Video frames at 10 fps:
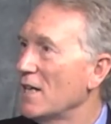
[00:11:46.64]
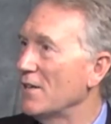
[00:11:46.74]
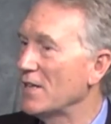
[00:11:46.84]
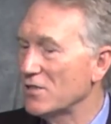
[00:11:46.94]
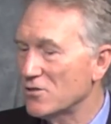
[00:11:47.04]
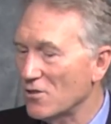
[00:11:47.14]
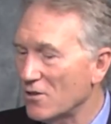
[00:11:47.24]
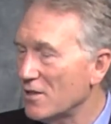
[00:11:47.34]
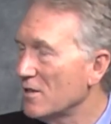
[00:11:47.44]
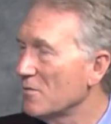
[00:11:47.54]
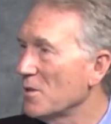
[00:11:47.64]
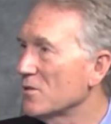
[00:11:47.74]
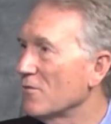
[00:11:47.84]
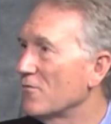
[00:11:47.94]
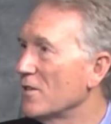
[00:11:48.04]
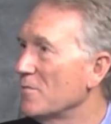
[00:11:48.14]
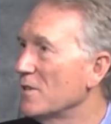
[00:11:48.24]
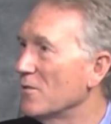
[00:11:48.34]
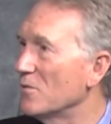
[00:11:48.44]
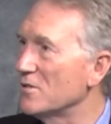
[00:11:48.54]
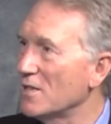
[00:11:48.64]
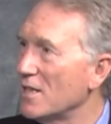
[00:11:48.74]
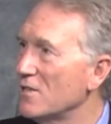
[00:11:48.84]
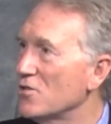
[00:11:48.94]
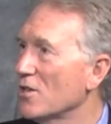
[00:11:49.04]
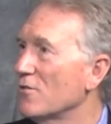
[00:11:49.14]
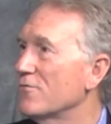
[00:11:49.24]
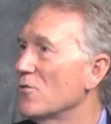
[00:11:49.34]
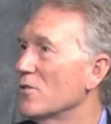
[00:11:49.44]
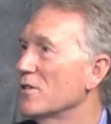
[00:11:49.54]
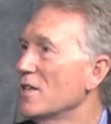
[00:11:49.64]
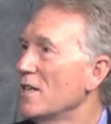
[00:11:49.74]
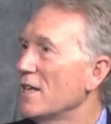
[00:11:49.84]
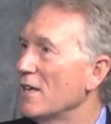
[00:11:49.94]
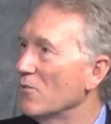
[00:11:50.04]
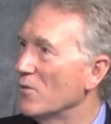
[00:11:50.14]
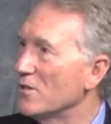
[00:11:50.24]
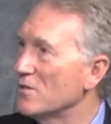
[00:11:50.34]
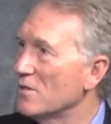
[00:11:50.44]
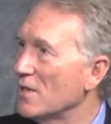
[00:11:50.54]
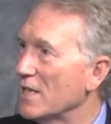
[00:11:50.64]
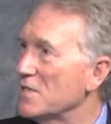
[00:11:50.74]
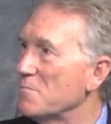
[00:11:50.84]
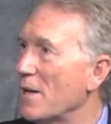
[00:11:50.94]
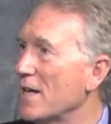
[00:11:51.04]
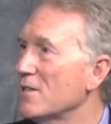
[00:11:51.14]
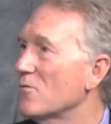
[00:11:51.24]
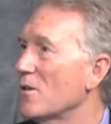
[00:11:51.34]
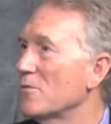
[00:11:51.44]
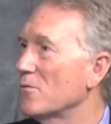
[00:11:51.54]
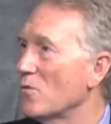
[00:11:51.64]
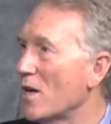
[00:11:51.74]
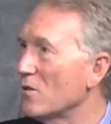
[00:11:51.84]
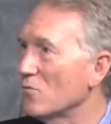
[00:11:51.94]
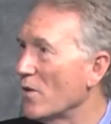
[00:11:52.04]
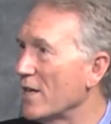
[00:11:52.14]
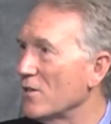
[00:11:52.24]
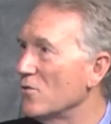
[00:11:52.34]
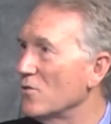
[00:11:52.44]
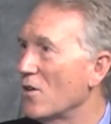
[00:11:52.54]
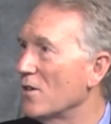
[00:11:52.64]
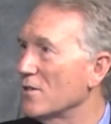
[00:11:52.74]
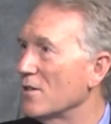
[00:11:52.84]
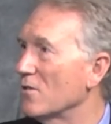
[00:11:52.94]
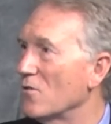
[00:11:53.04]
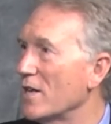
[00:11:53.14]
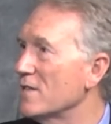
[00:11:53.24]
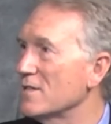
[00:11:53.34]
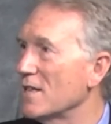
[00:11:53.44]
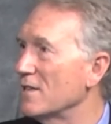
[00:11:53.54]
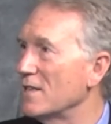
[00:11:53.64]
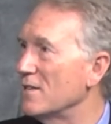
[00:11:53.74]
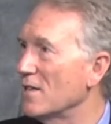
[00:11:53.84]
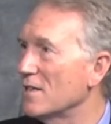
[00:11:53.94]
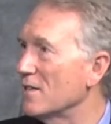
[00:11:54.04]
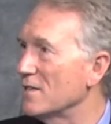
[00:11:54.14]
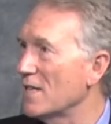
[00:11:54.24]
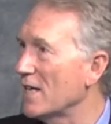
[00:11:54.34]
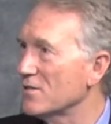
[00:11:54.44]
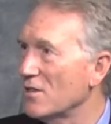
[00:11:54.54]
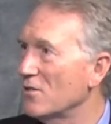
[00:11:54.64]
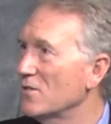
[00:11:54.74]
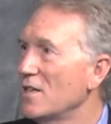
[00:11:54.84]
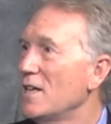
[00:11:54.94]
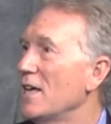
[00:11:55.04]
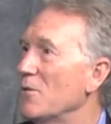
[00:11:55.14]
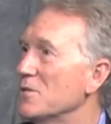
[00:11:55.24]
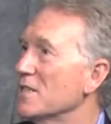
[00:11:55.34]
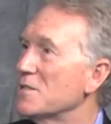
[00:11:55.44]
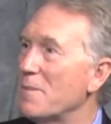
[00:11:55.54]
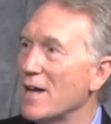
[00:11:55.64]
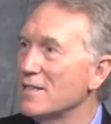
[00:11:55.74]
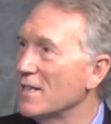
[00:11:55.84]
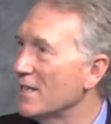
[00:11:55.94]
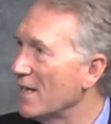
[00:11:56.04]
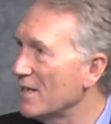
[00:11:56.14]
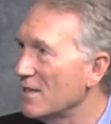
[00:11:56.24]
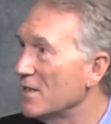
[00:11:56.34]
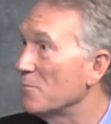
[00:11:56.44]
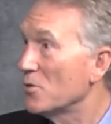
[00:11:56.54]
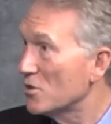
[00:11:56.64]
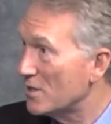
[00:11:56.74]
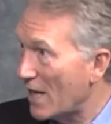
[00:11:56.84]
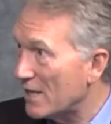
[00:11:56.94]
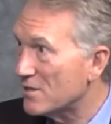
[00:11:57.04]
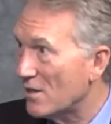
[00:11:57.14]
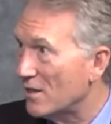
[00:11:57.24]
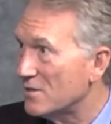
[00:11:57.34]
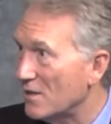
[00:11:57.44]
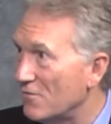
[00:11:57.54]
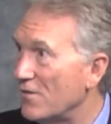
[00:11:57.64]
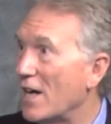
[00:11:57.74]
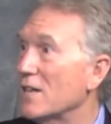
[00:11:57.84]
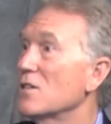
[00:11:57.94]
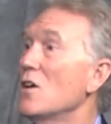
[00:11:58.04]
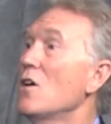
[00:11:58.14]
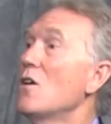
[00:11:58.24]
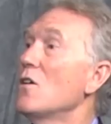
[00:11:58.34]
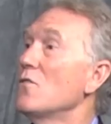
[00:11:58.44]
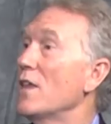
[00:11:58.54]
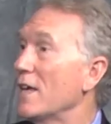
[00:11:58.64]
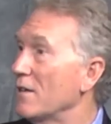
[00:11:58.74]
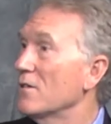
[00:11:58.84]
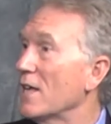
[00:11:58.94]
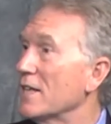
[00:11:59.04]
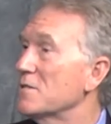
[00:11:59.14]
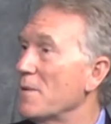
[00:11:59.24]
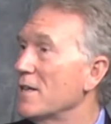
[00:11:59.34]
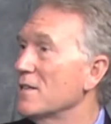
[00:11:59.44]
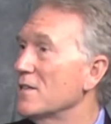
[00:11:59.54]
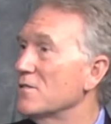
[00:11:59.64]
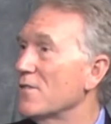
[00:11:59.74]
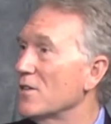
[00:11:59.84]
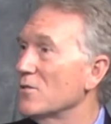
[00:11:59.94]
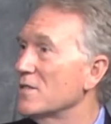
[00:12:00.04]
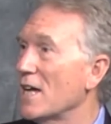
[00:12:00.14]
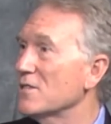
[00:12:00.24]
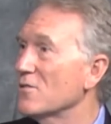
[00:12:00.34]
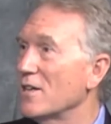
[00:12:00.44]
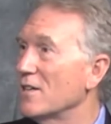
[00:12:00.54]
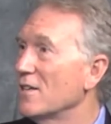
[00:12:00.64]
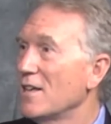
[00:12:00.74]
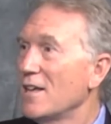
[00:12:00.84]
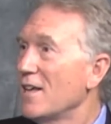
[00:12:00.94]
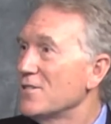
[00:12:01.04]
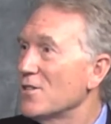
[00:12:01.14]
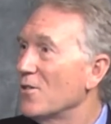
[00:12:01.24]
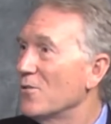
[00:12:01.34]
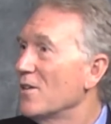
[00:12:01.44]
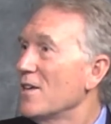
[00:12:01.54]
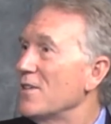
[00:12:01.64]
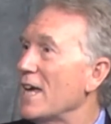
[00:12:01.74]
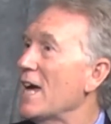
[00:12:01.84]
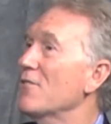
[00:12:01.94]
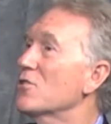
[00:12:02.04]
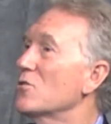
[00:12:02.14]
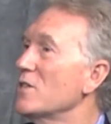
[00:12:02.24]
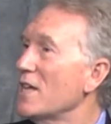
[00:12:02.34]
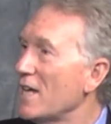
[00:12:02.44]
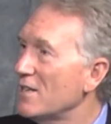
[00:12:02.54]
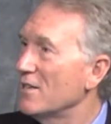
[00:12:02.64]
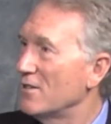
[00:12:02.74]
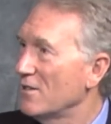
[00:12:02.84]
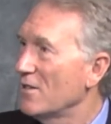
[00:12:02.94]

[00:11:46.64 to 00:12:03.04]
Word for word: And that started under Milton Friedman. It was in Gerald Ford. It was expanded by Ronald Reagan, who called it the greatest thing that he'd done in the tax code. Yeah. It was expanded again in the Bush tax cuts. In fact, yeah. they they expanded this federal tax credit. So they have created